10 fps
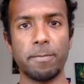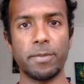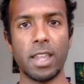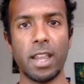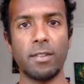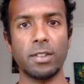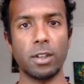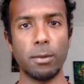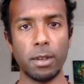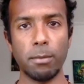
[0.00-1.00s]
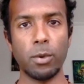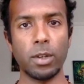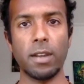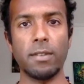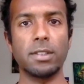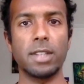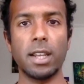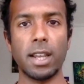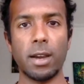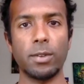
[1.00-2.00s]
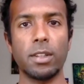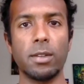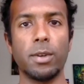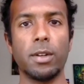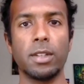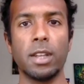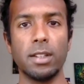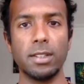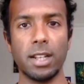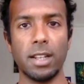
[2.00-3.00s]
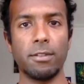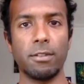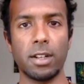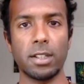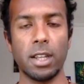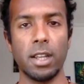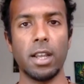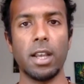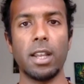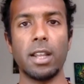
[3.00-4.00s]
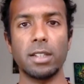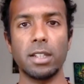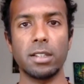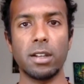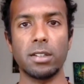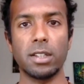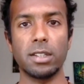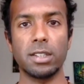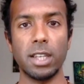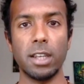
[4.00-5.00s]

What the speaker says: they have so many more gifts, take it out to the world, deliver it, and actually start to see it